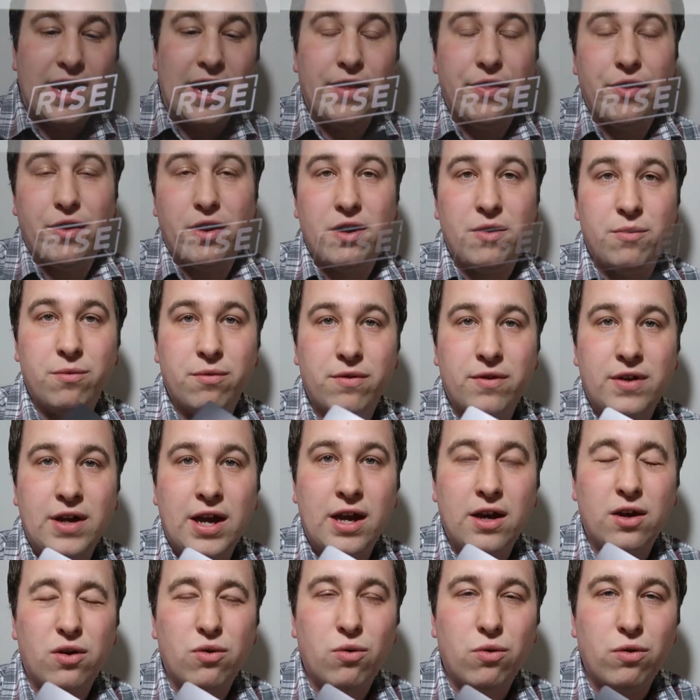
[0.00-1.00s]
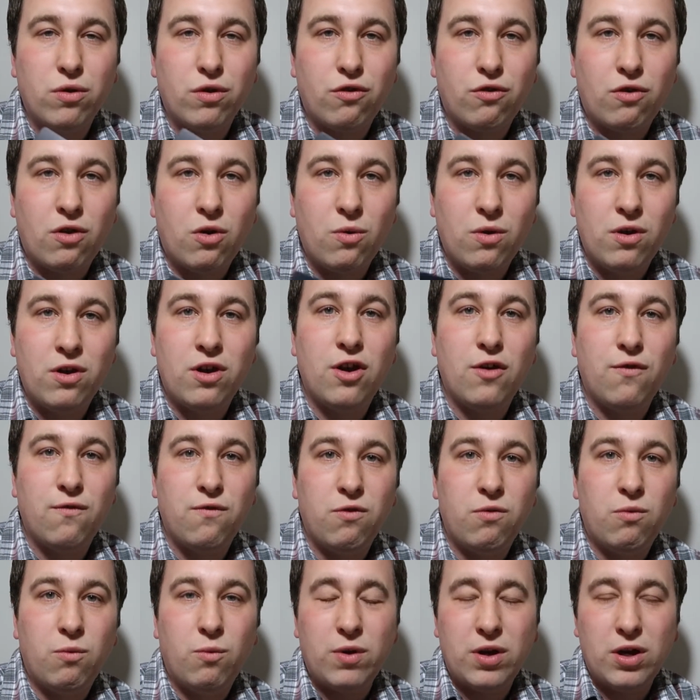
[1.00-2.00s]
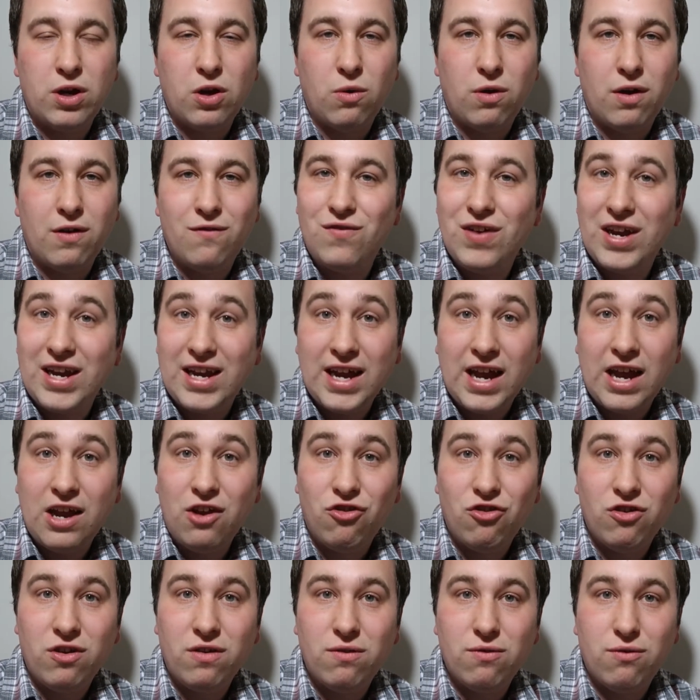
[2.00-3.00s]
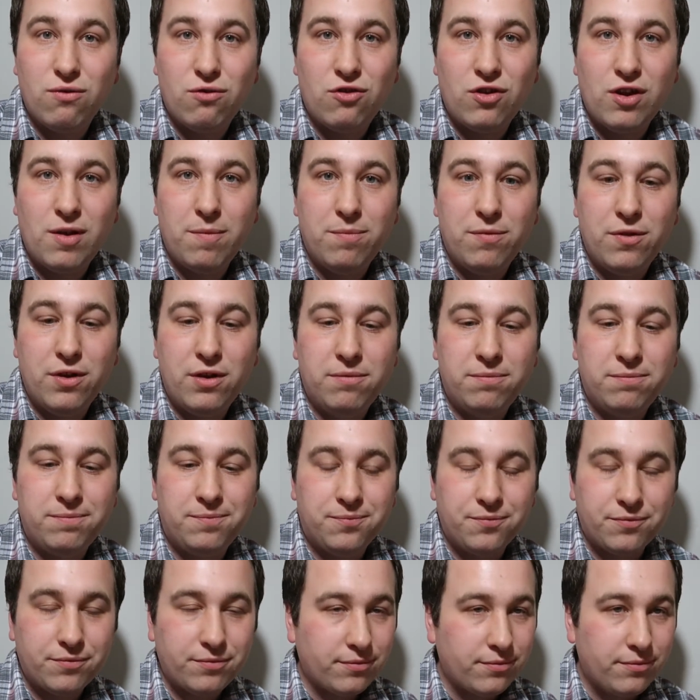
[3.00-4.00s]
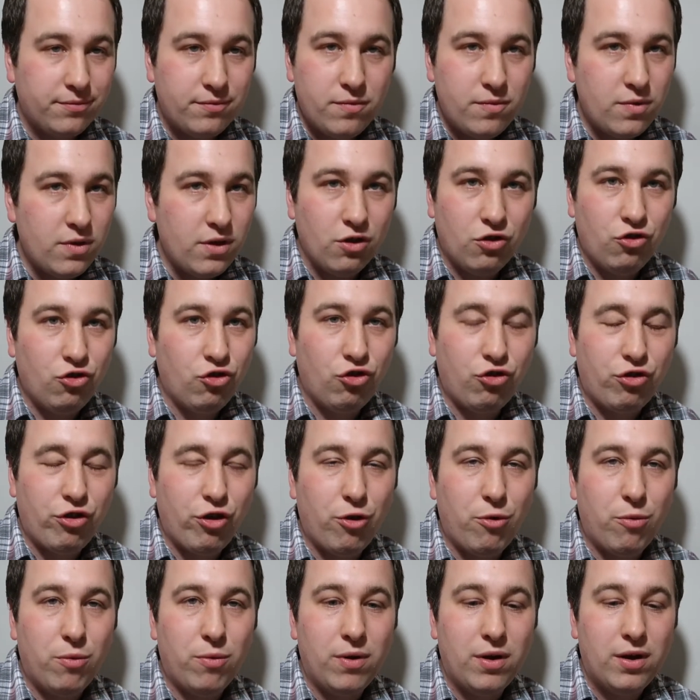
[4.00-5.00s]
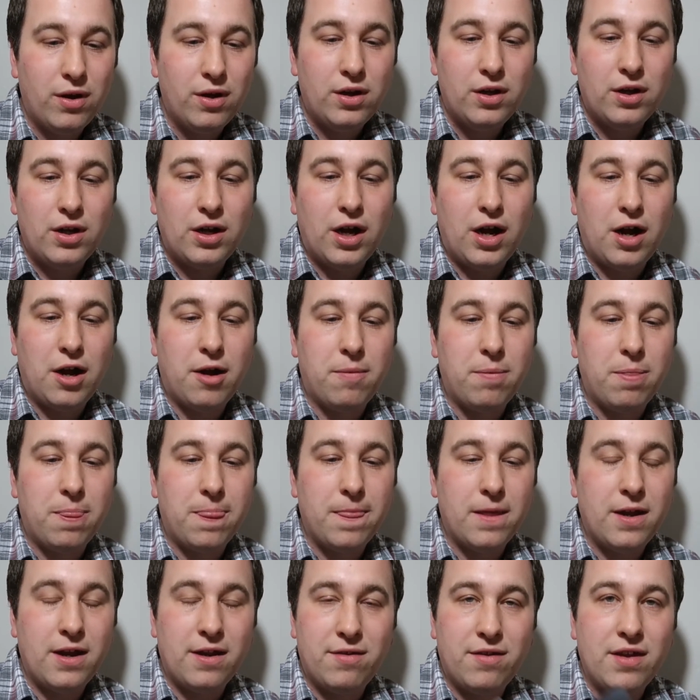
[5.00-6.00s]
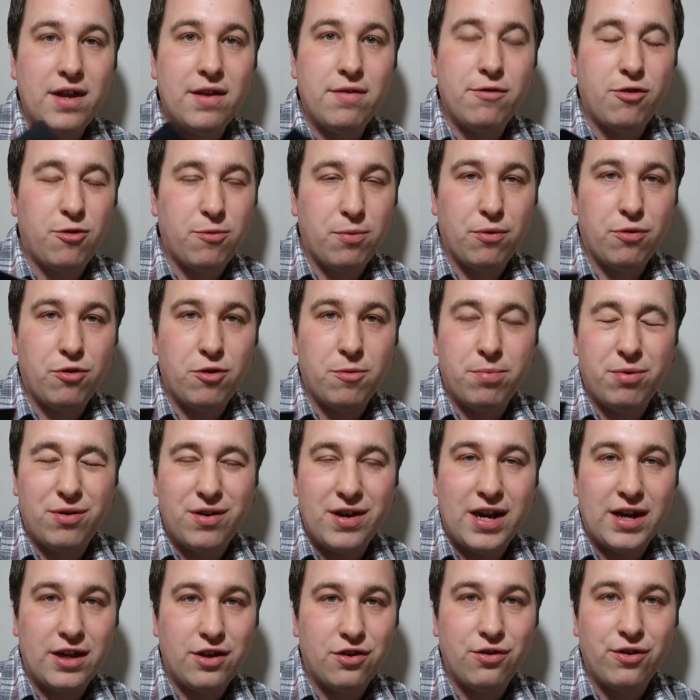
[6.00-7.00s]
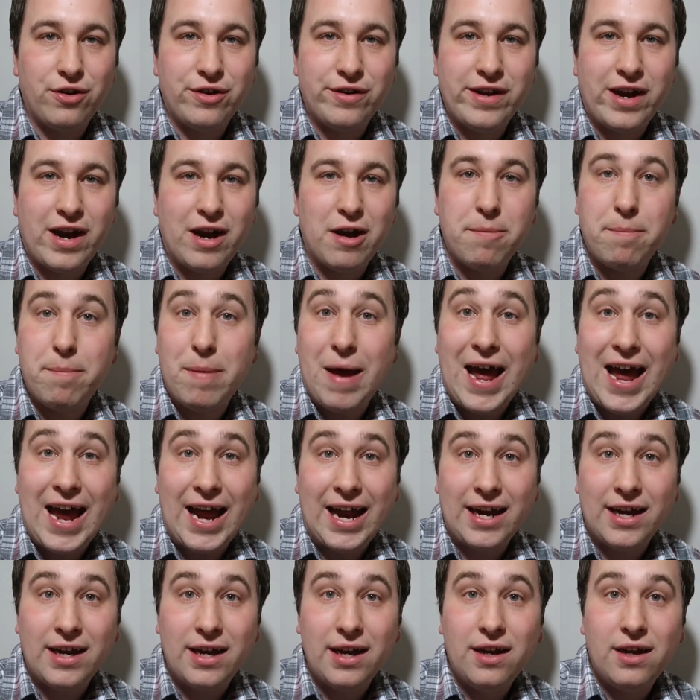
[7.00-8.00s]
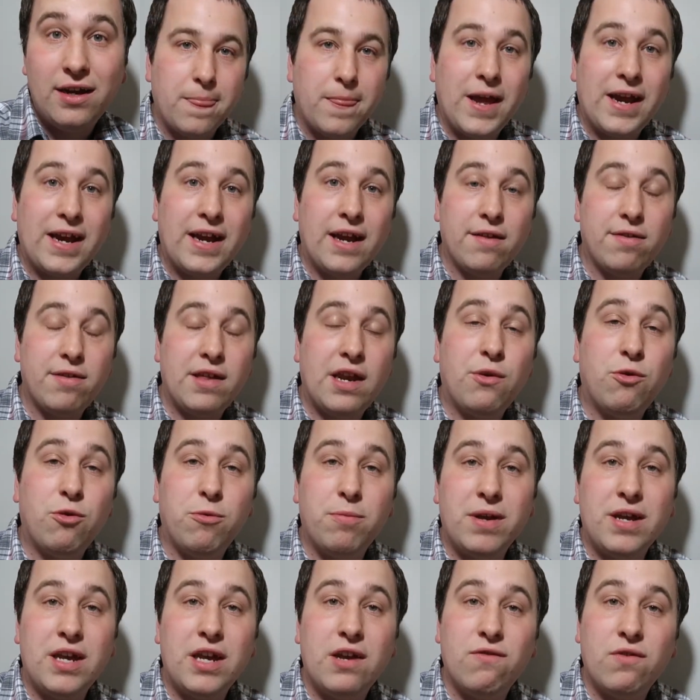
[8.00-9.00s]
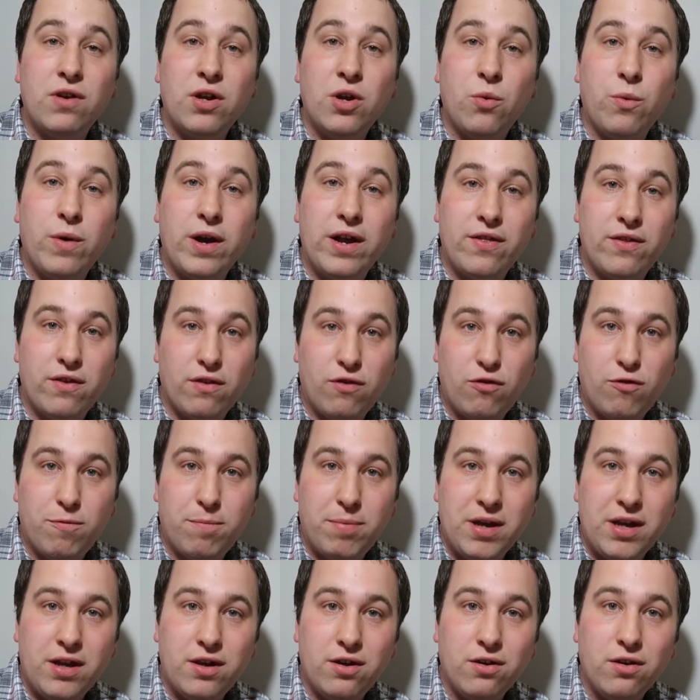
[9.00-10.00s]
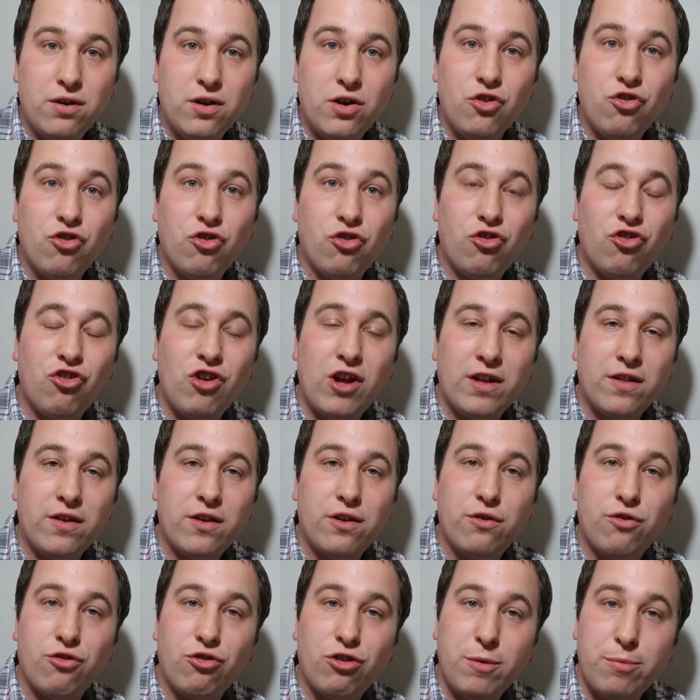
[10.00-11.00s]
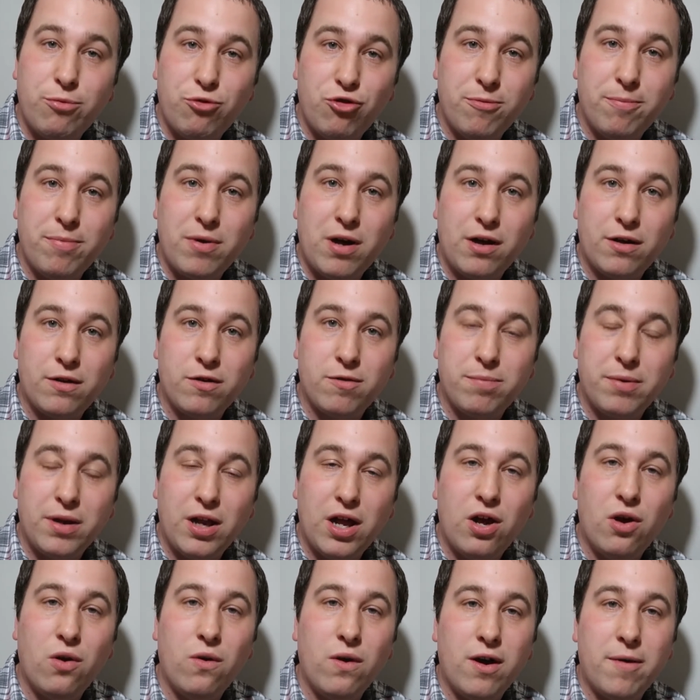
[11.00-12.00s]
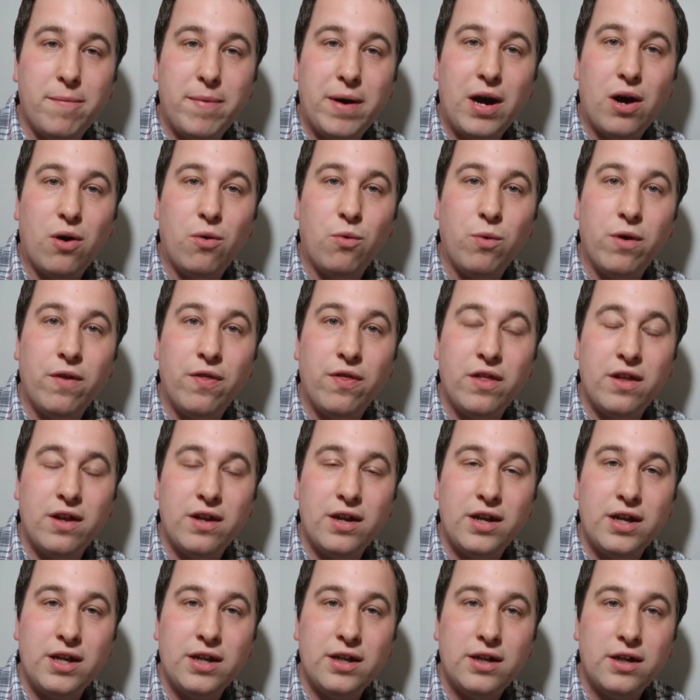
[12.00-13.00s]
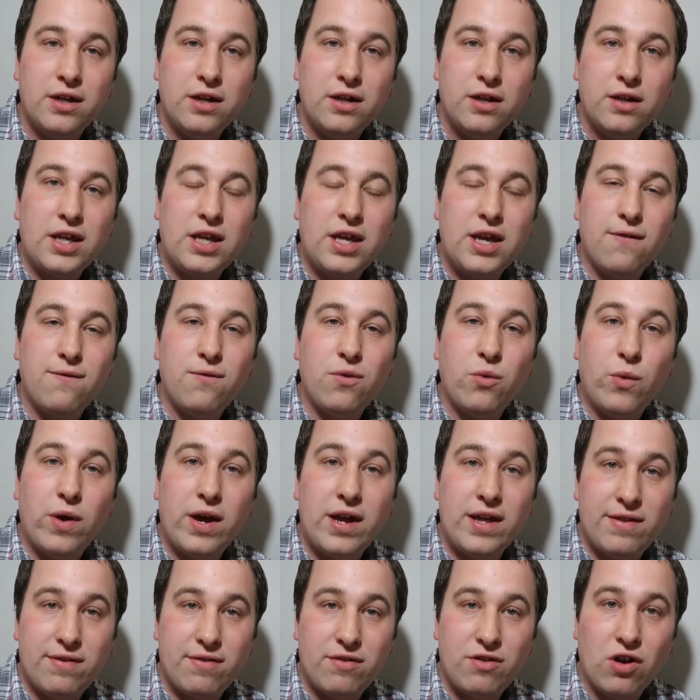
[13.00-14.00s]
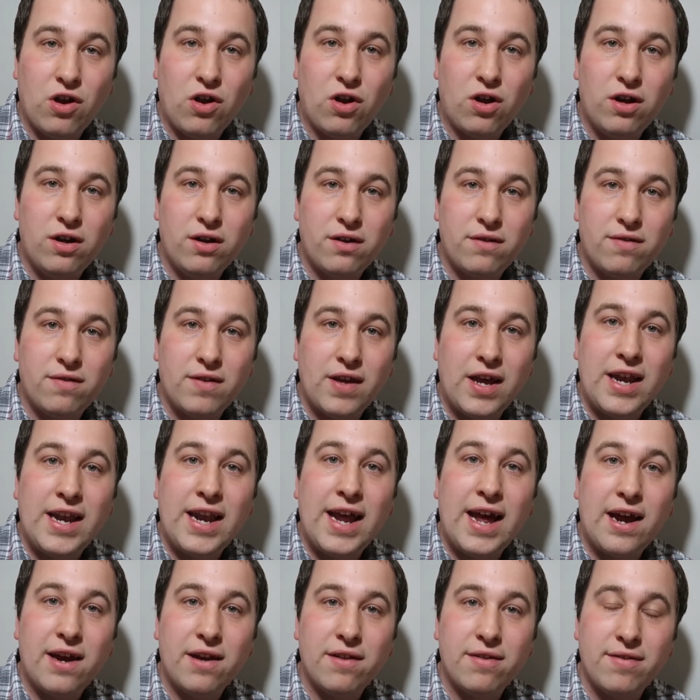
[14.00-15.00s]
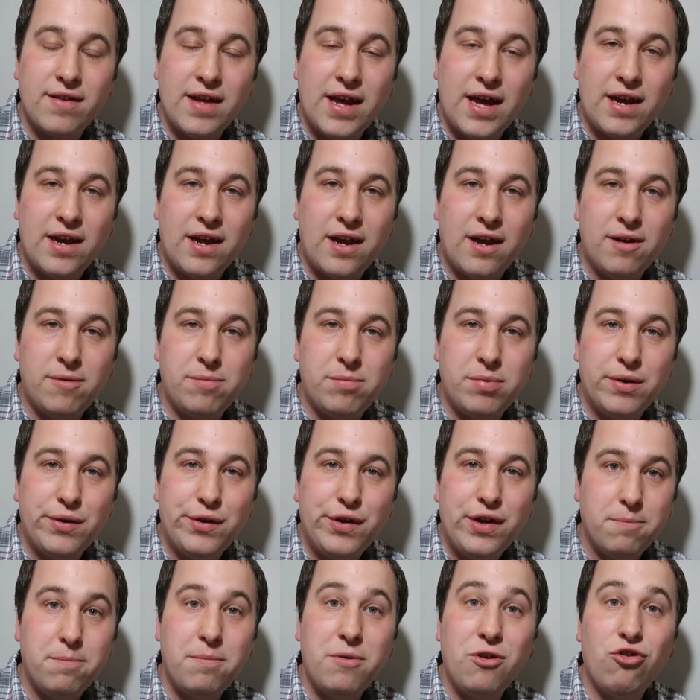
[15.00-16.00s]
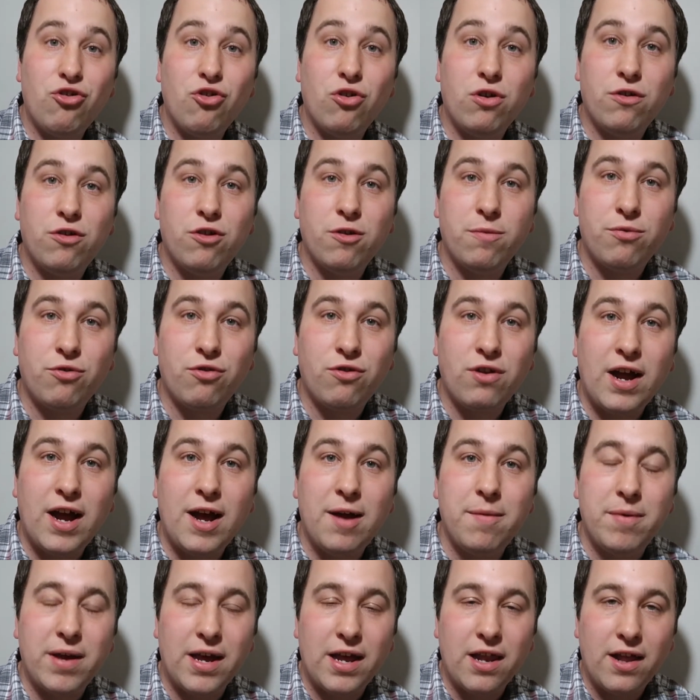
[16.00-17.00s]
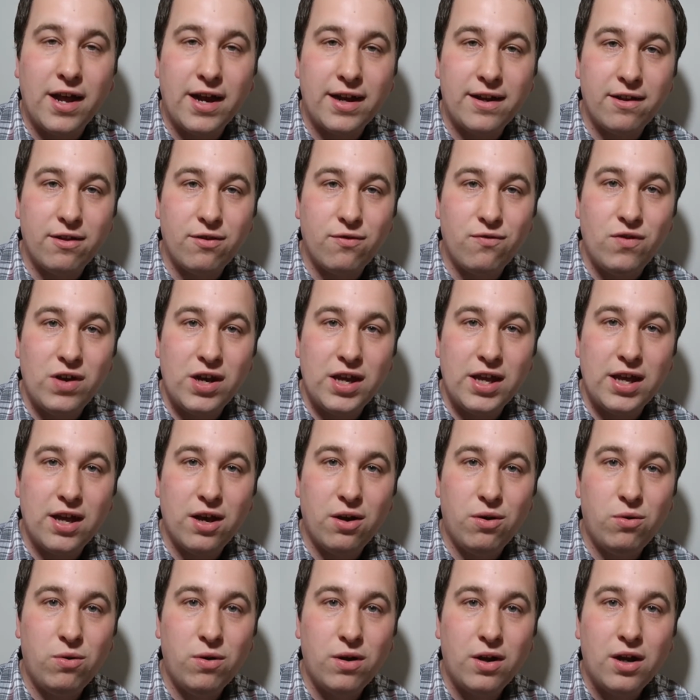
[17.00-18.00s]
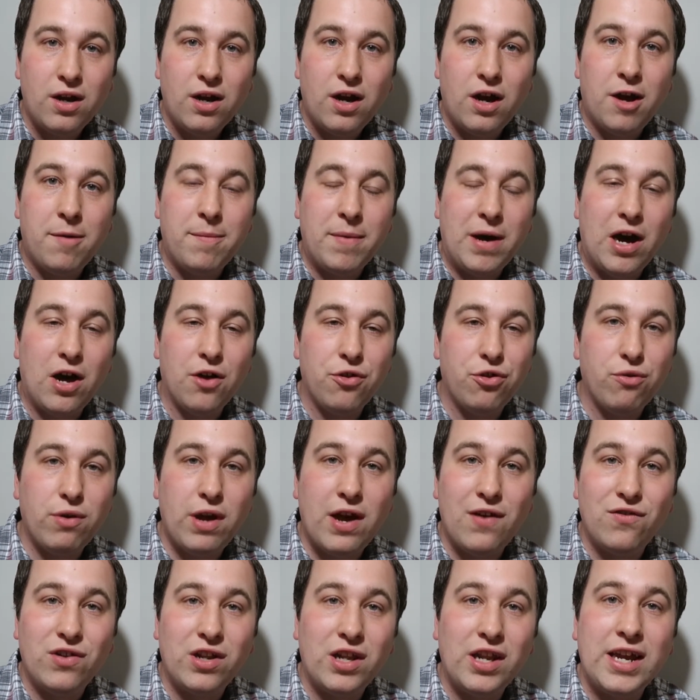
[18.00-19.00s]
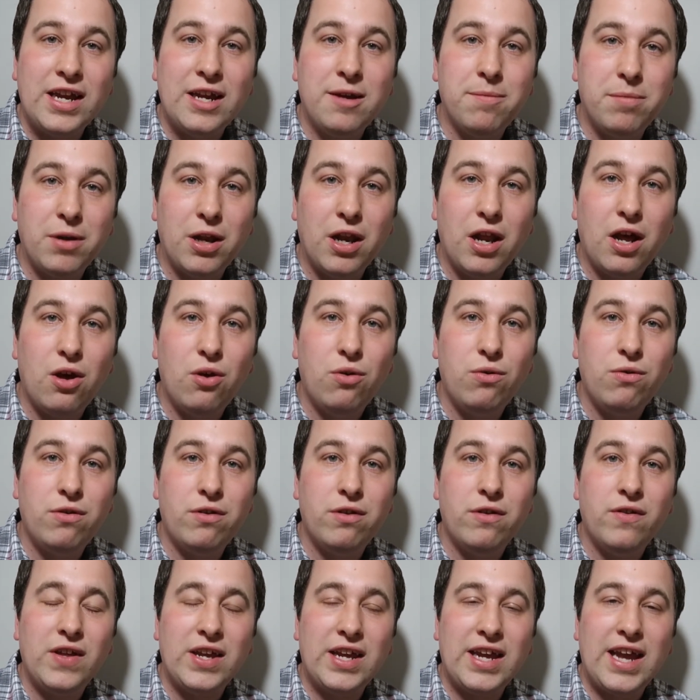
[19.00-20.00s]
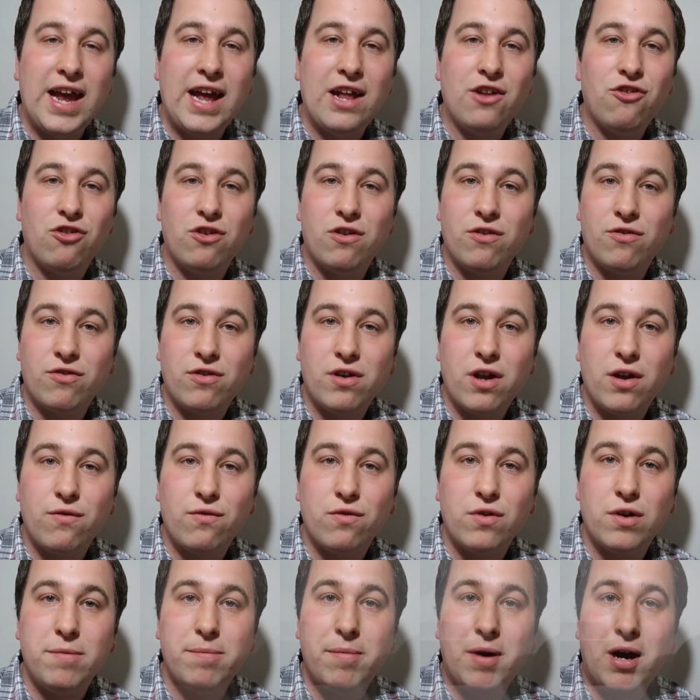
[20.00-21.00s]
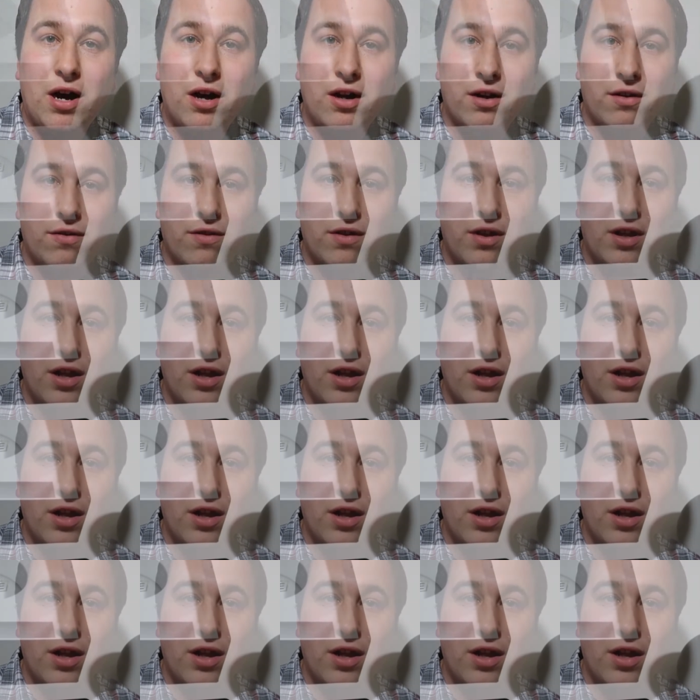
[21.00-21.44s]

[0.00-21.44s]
I thought it was kind of cool to throw in there for when we go on vacations or something. Just though it says it's supposed to protect your entire bag. Like I said, I will be giving away this speaker. Just check the description box below about when the giveaway starts and how to sign up. Be sure to subscribe and like this video. I also have a link below to the Gadget Discovery Box